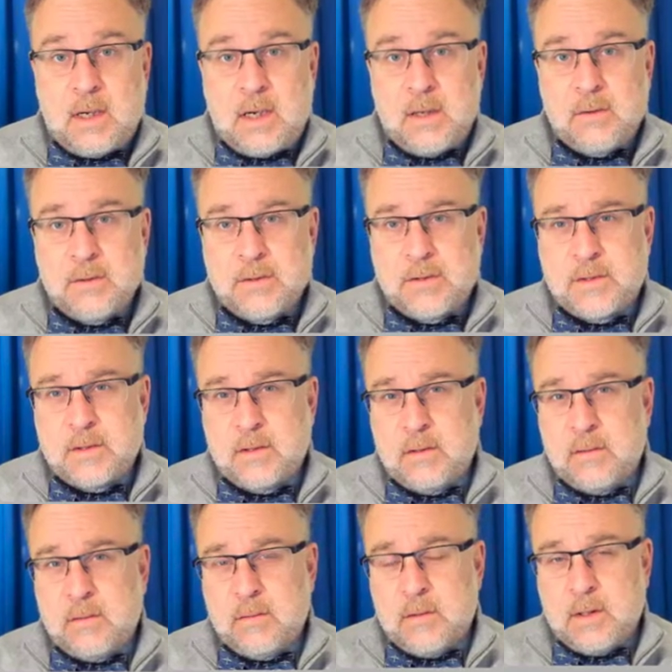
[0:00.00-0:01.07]
I
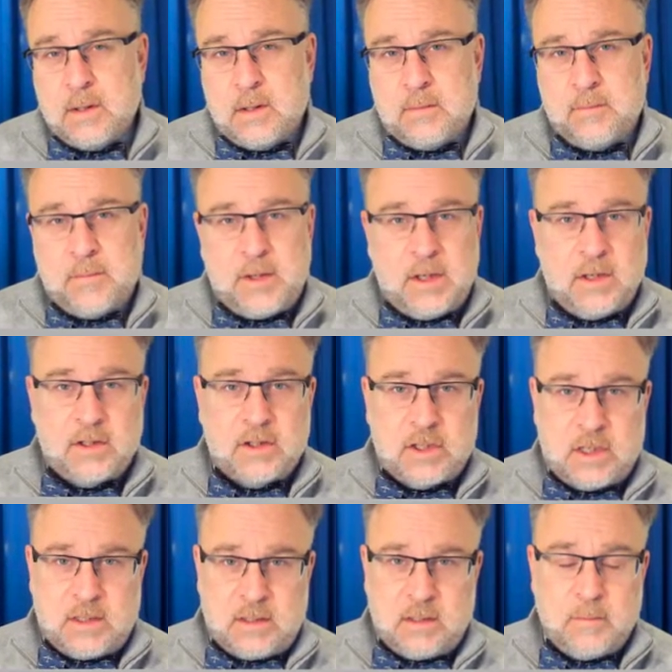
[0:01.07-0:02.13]
also teach
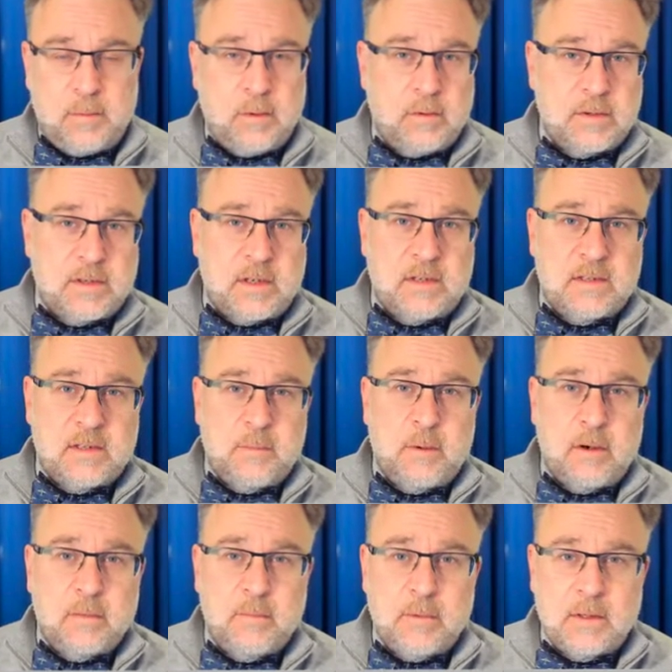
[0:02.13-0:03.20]
at the Computer Science
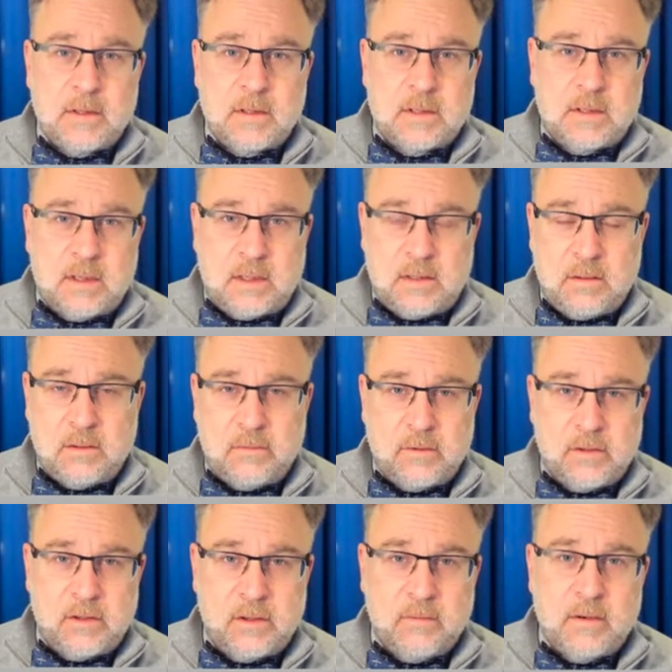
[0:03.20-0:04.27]
Department at the
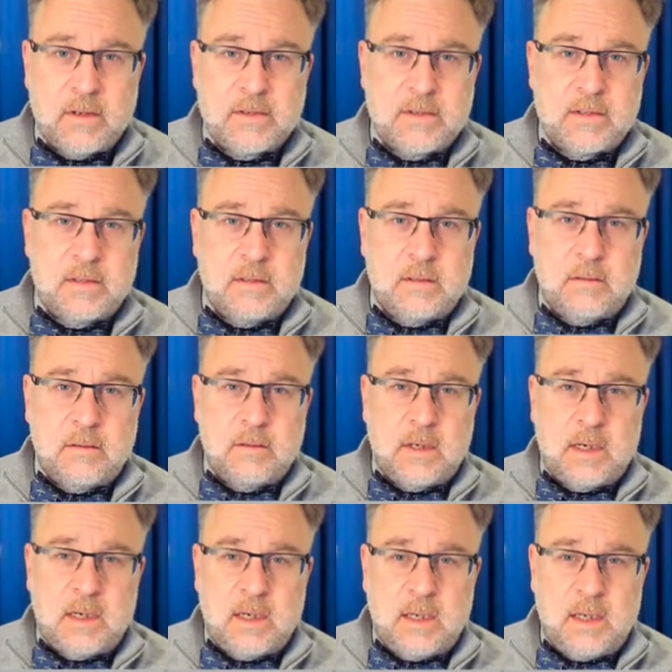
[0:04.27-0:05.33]
University of Oslo.
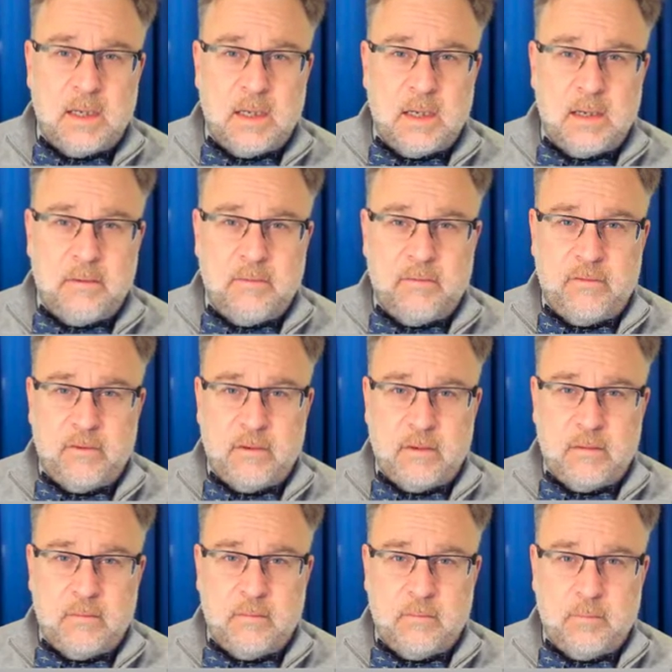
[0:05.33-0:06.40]
I have
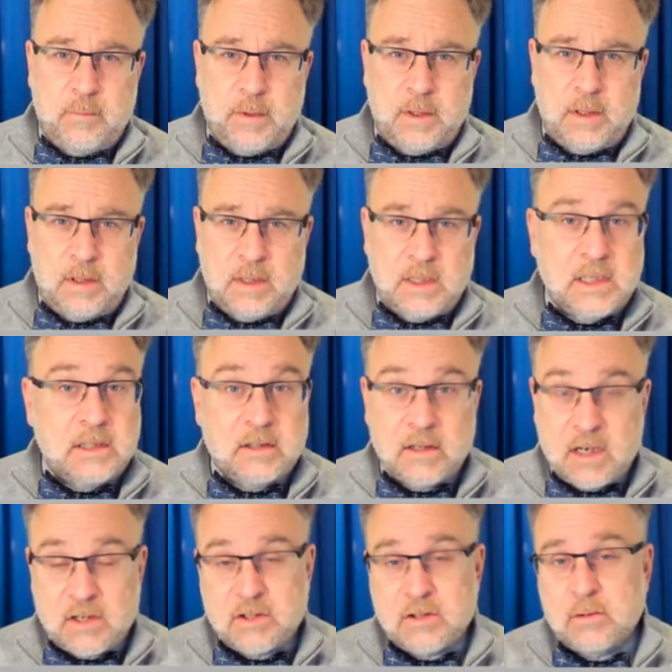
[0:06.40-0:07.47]
been an
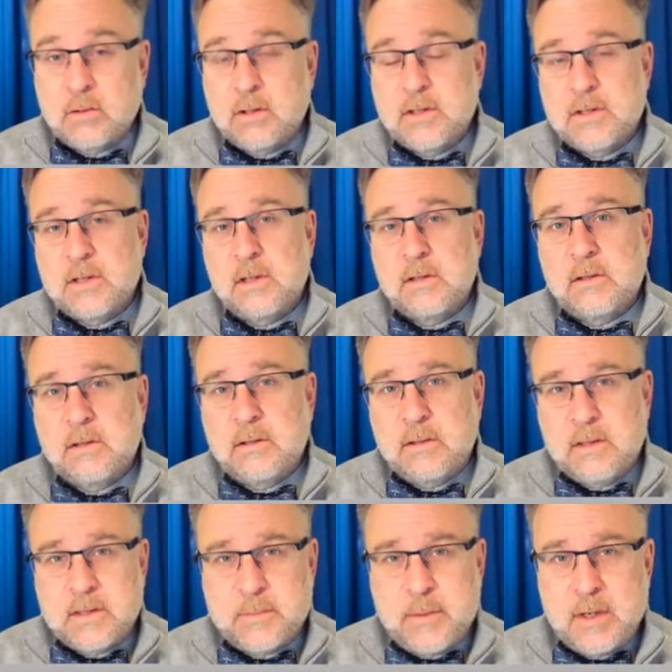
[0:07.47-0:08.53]
international consultant
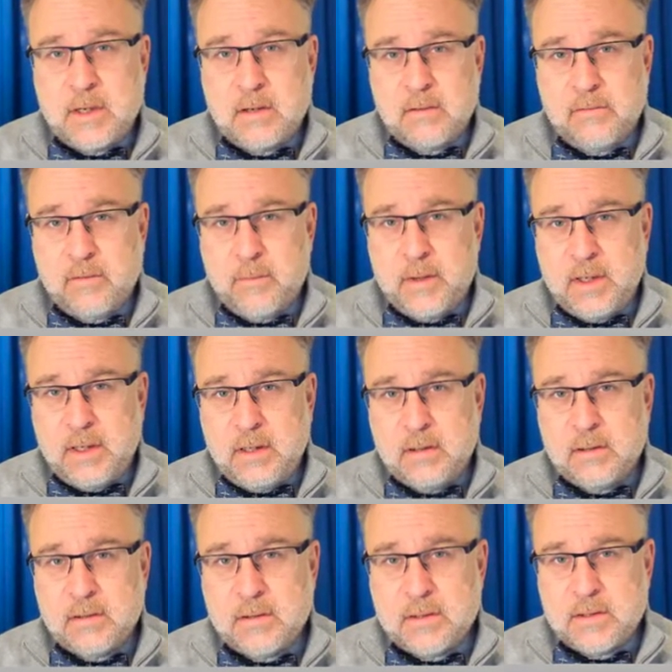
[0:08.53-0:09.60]
and speaker for many
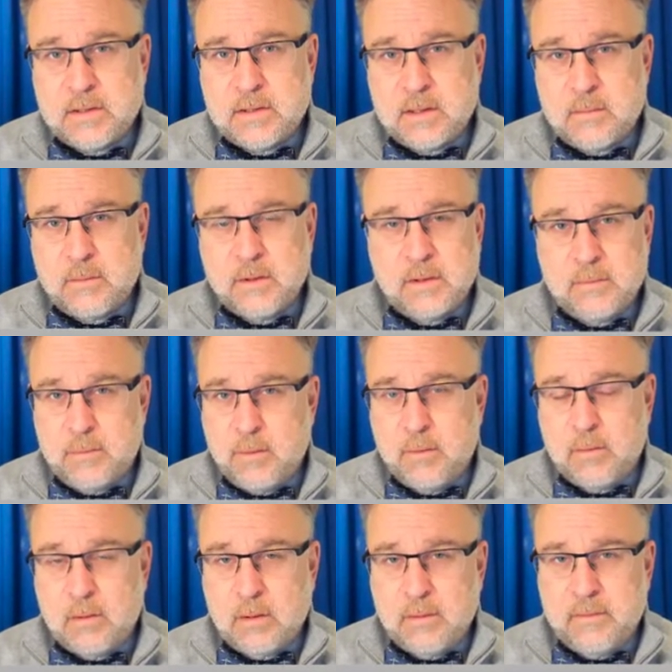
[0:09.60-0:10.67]
years. I'm on the
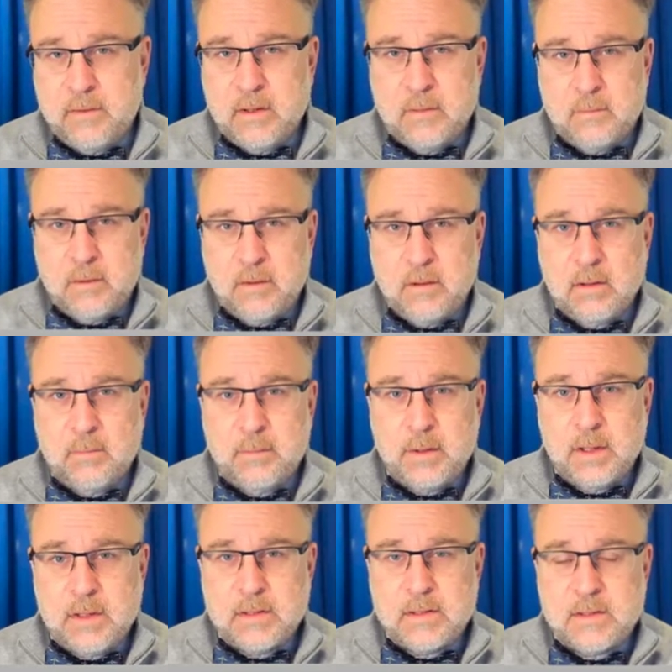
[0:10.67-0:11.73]
board of a number of
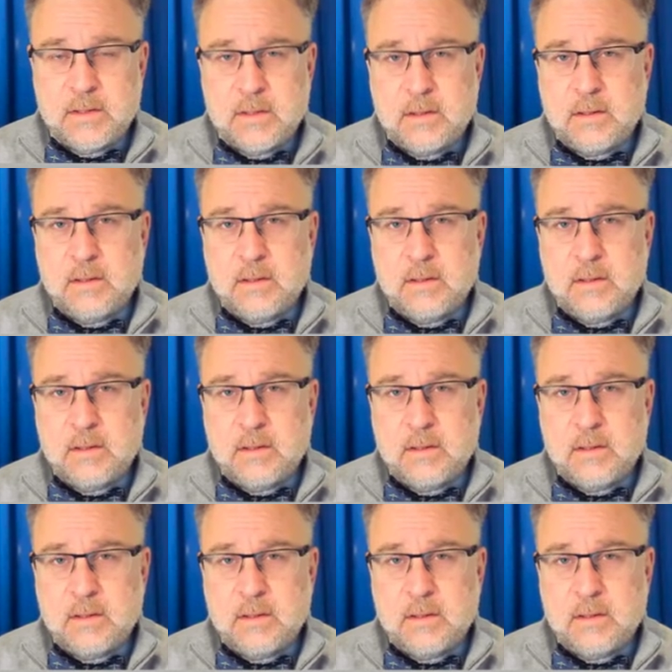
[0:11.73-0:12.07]
companies.